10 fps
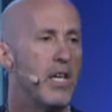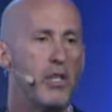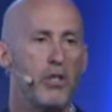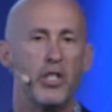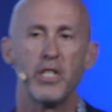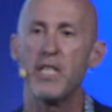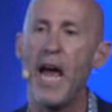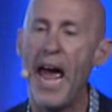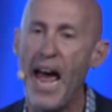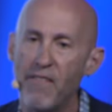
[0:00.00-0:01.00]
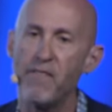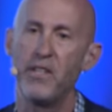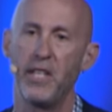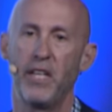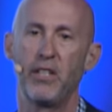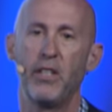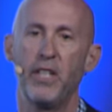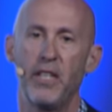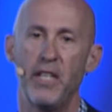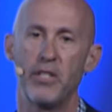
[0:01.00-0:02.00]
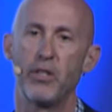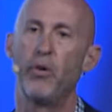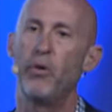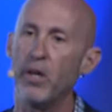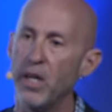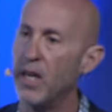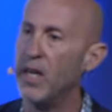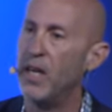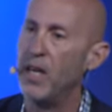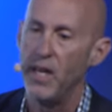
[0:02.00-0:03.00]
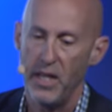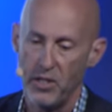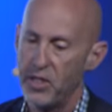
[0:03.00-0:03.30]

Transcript: you just have to get good at this, or it's